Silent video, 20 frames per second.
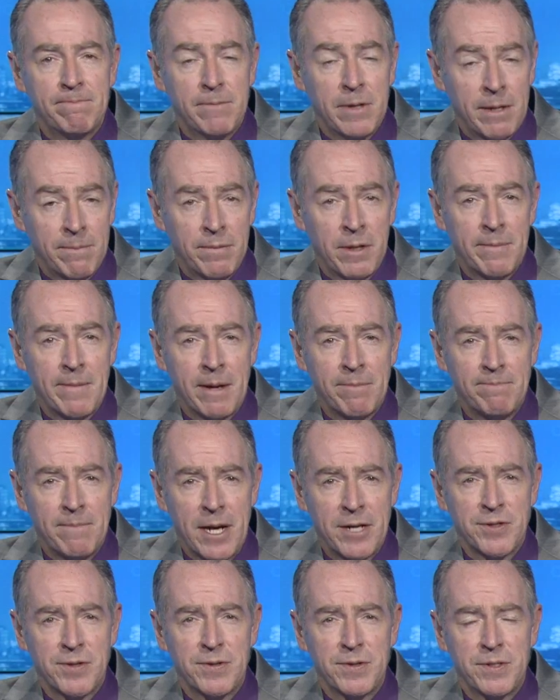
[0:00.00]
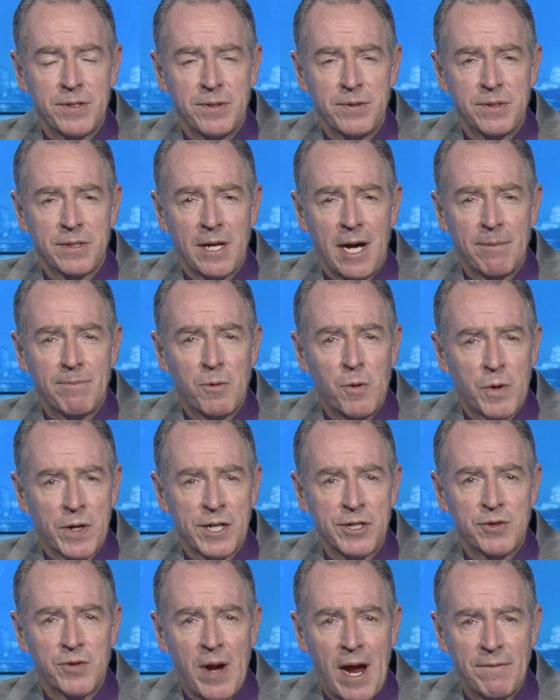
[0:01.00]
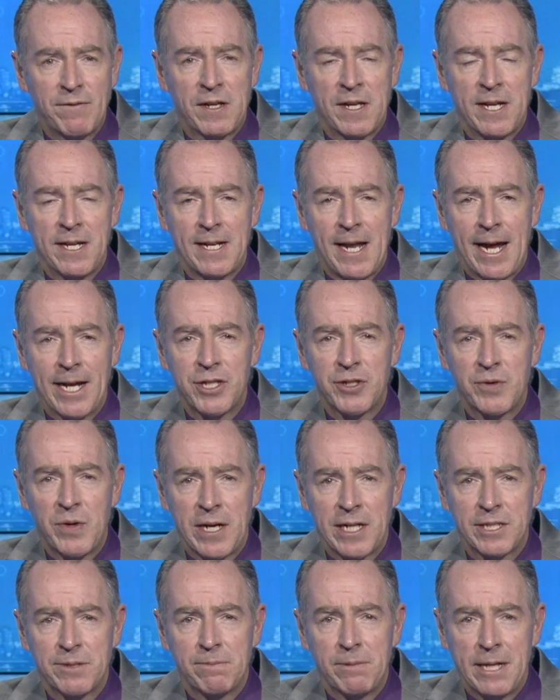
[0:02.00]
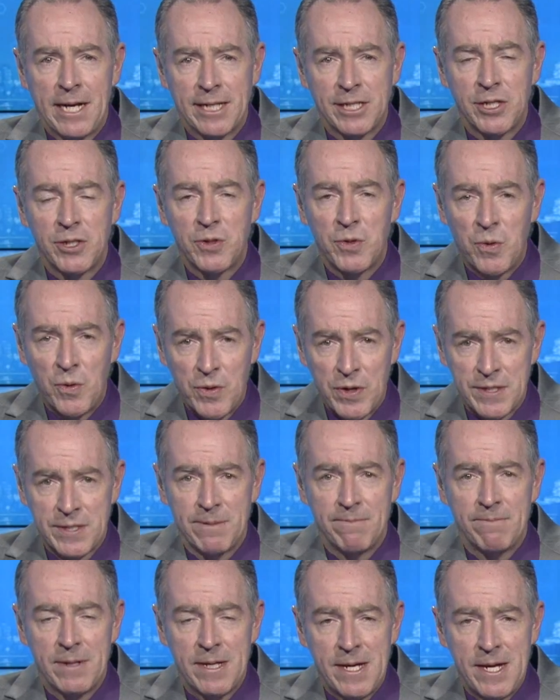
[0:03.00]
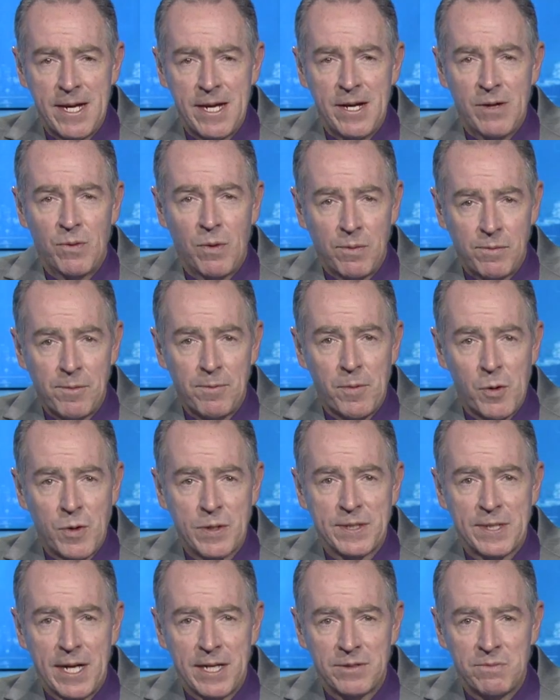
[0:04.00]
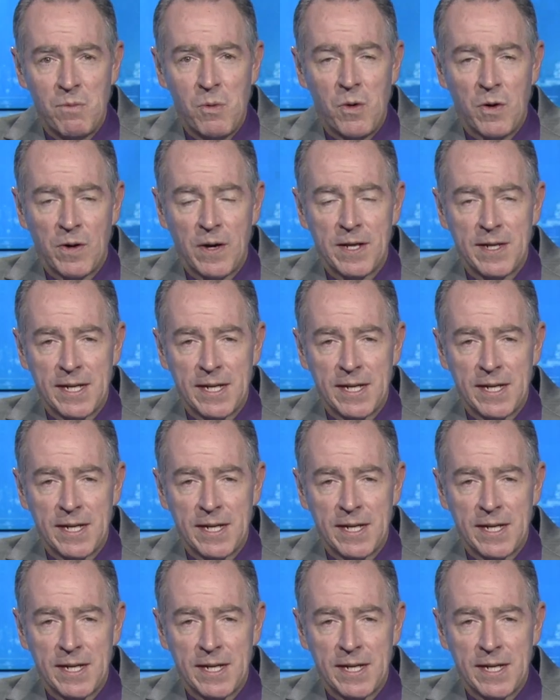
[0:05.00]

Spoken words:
implement measures to stop organ trafficking and transplant tourism. Rome Reports has more on